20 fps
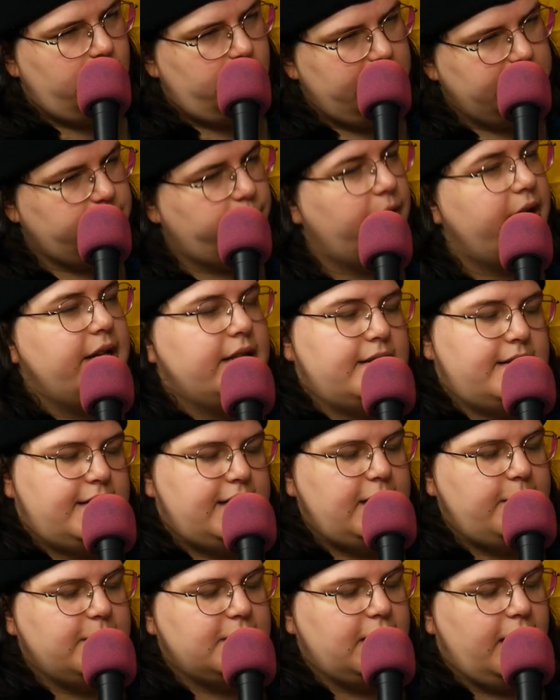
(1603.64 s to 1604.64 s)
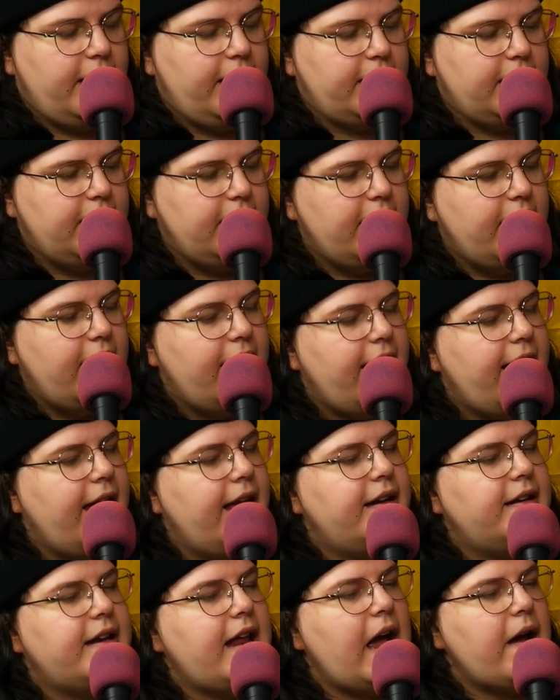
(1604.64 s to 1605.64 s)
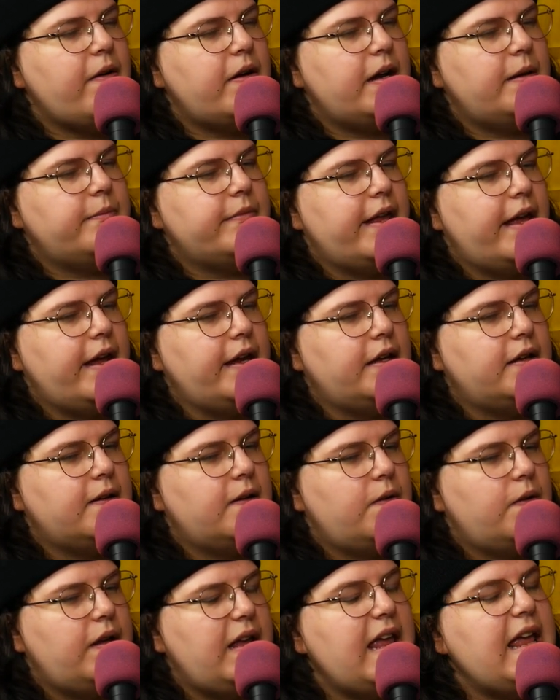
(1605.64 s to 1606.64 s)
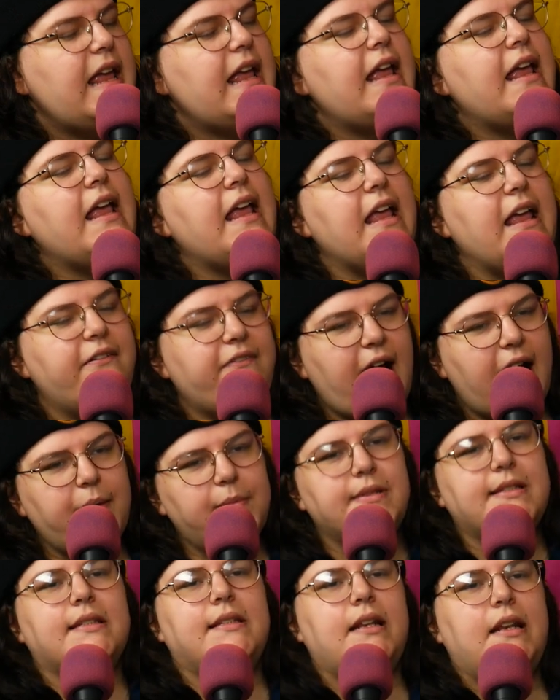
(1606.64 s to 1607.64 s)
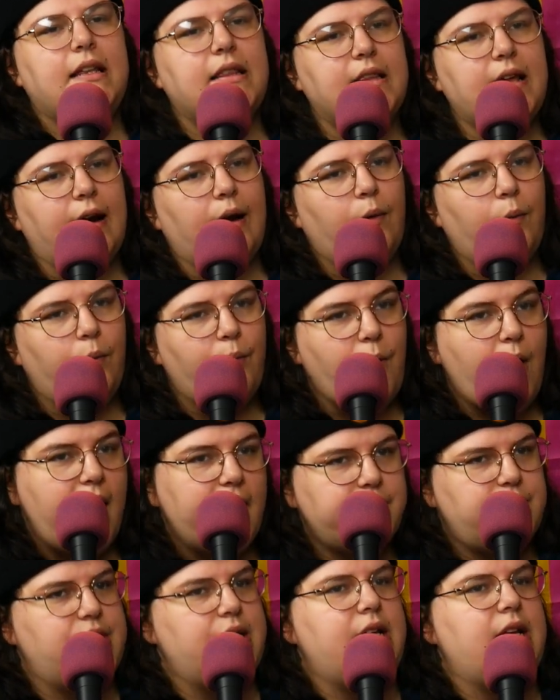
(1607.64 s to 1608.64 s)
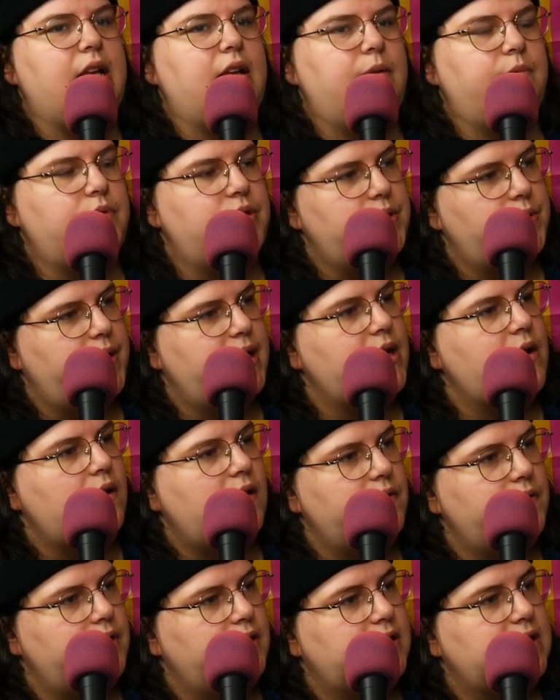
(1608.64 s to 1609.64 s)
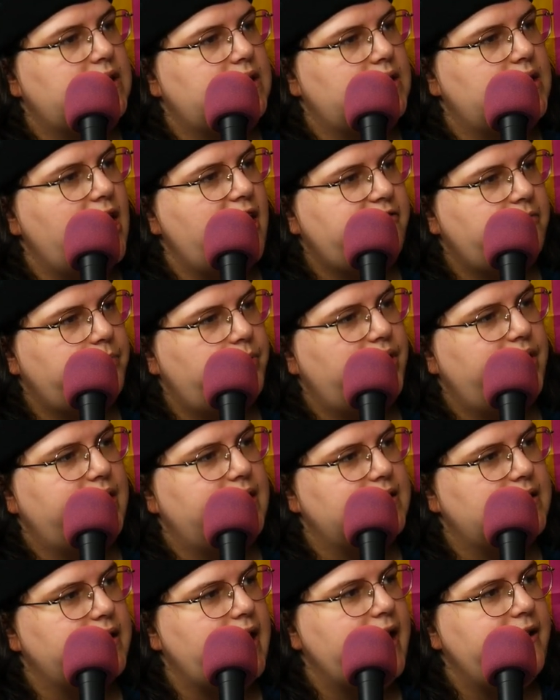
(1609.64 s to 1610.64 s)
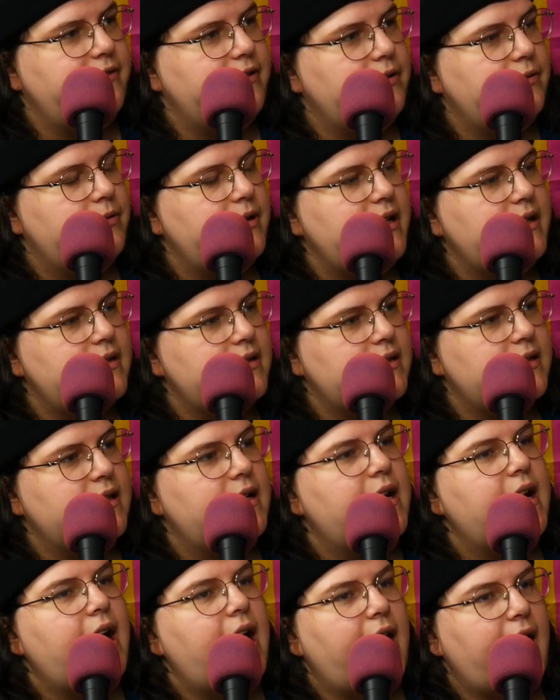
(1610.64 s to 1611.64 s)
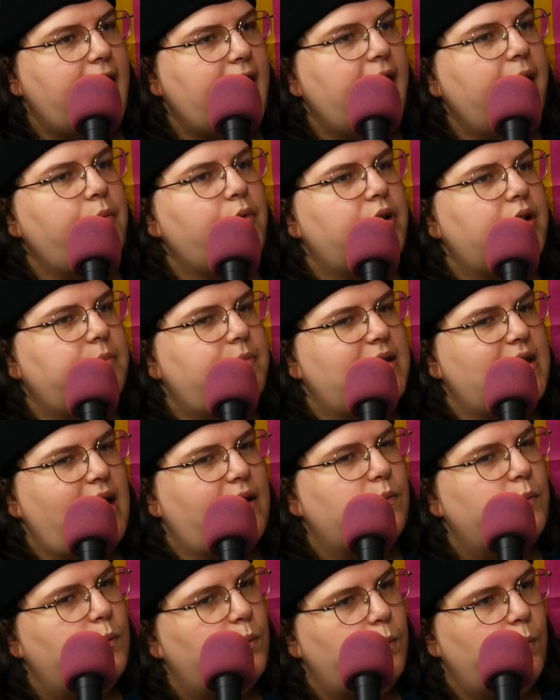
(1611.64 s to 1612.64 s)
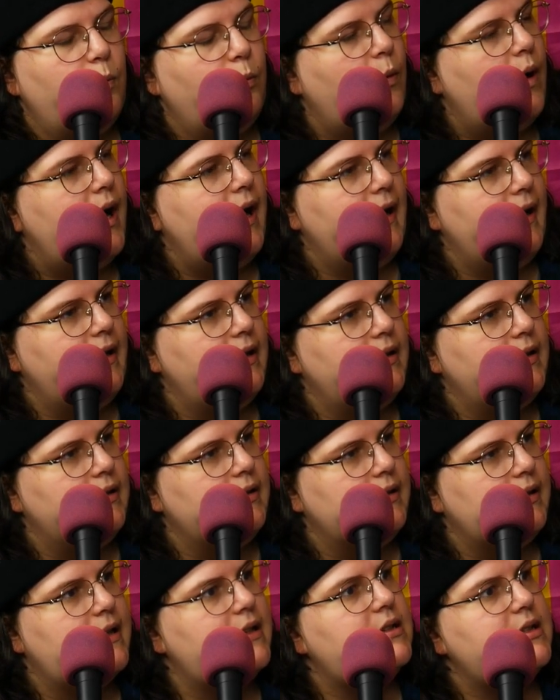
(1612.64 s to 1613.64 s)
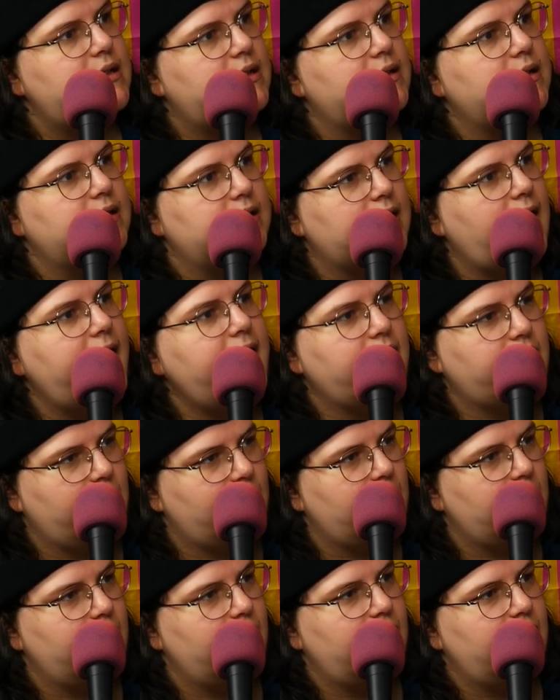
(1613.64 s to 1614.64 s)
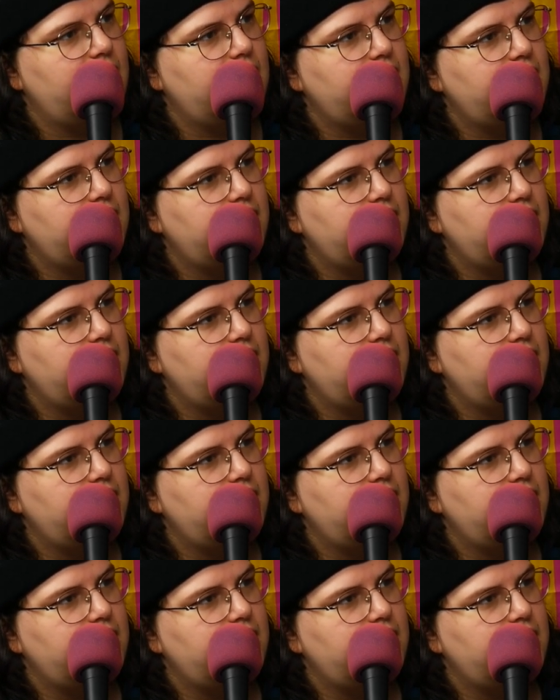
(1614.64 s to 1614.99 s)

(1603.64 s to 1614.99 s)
is what it seems like. And now I'm like, if I'm sitting there watching him doing all this stuff, putting his life at risk, I'm going to be like, why? He didn't like her